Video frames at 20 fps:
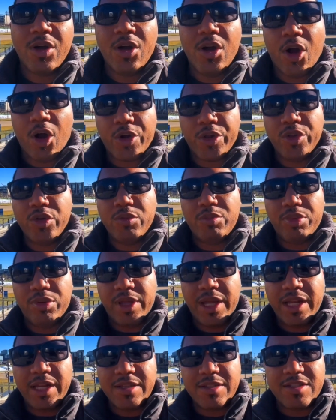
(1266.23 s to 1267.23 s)
are you
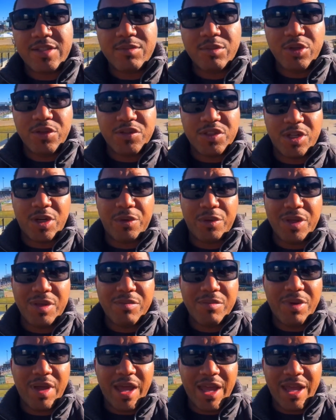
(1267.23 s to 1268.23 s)
planning to move to Green
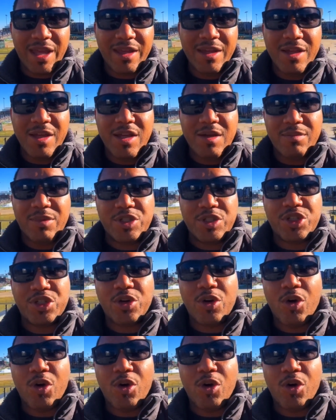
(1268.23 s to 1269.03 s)
Bay, but you're